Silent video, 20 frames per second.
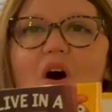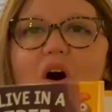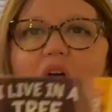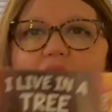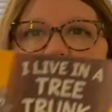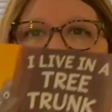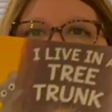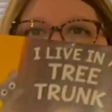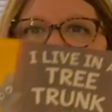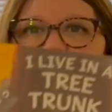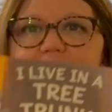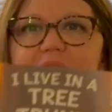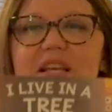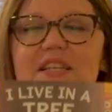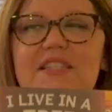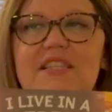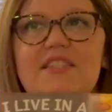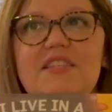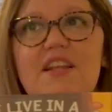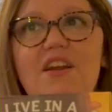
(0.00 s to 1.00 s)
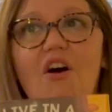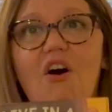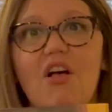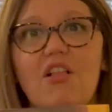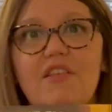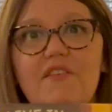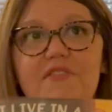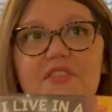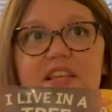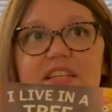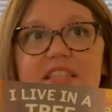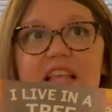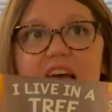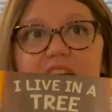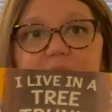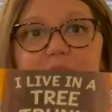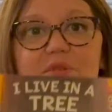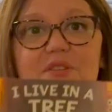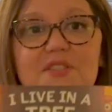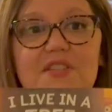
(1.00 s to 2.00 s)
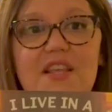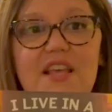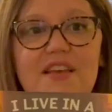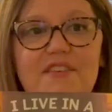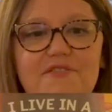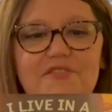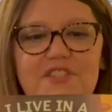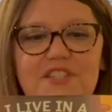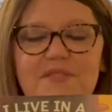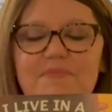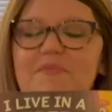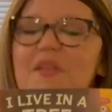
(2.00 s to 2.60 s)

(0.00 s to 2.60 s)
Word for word: all these places that all of these animals lived?